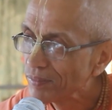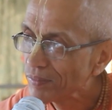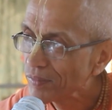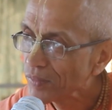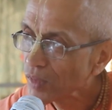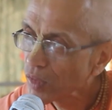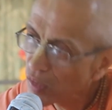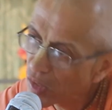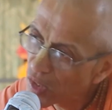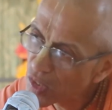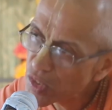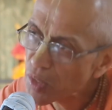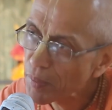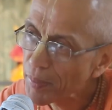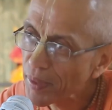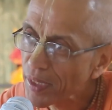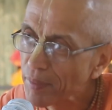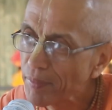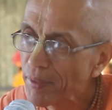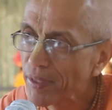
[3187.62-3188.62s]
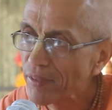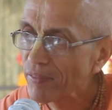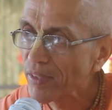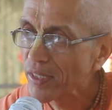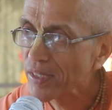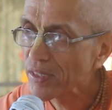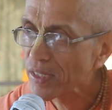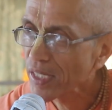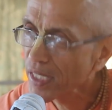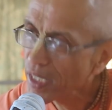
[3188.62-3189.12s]
You will also become
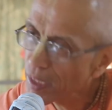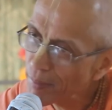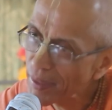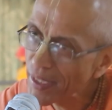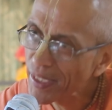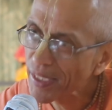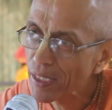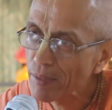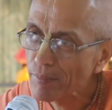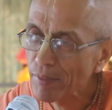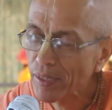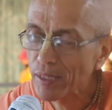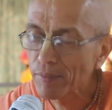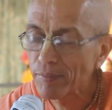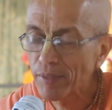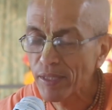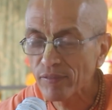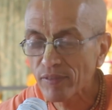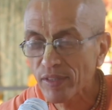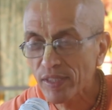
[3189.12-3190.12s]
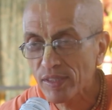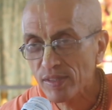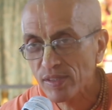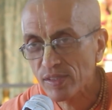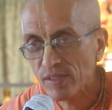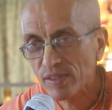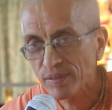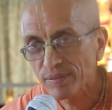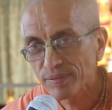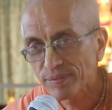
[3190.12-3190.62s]
advanced. Anybody can become
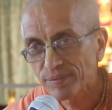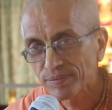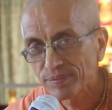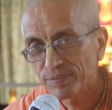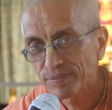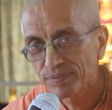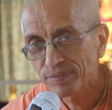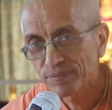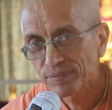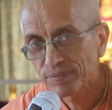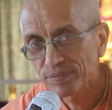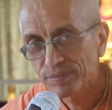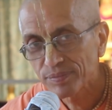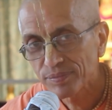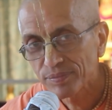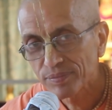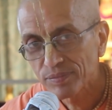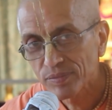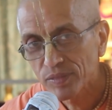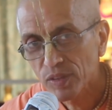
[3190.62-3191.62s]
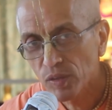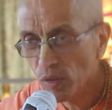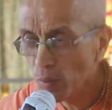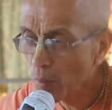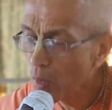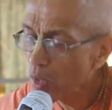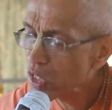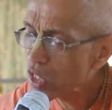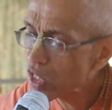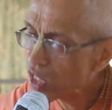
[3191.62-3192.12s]
advanced. Even the
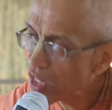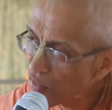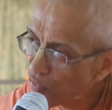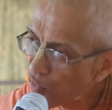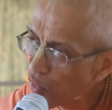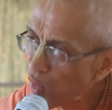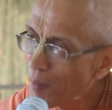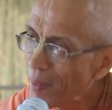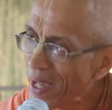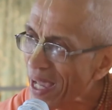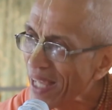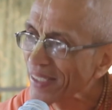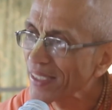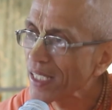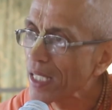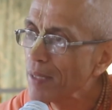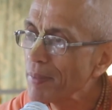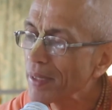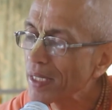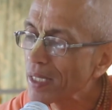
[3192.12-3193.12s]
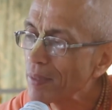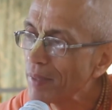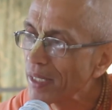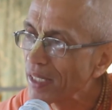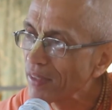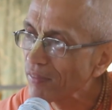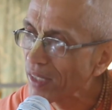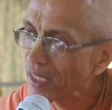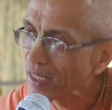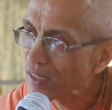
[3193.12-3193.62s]
most sinful man can become
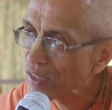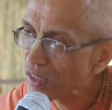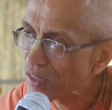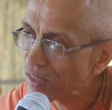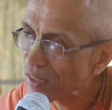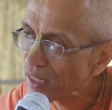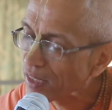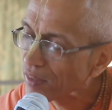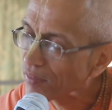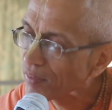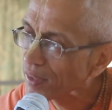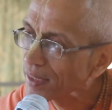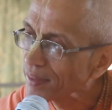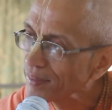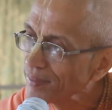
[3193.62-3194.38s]
advanced that way.